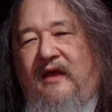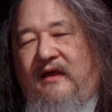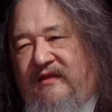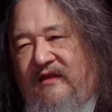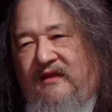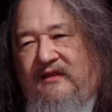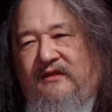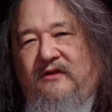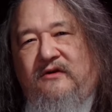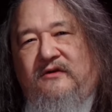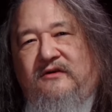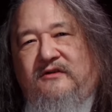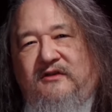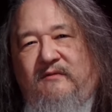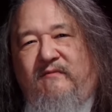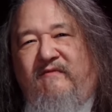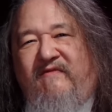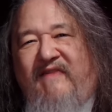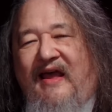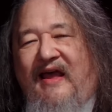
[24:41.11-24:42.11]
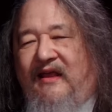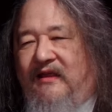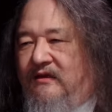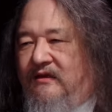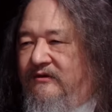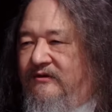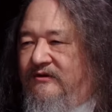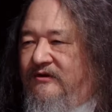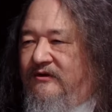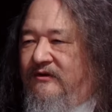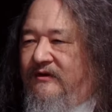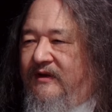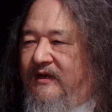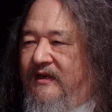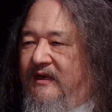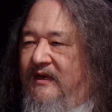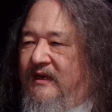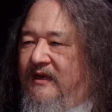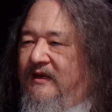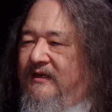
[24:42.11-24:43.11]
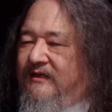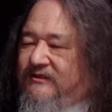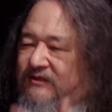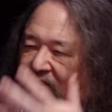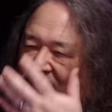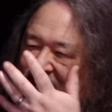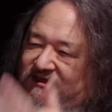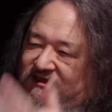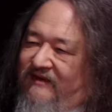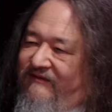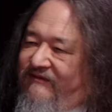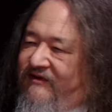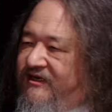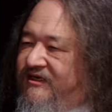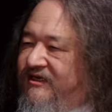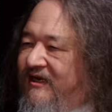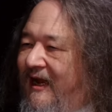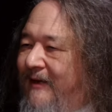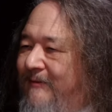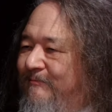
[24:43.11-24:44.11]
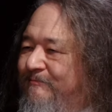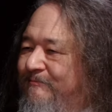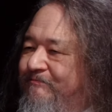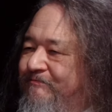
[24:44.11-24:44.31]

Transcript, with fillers: I think there's some value to it. So let's give it a shot.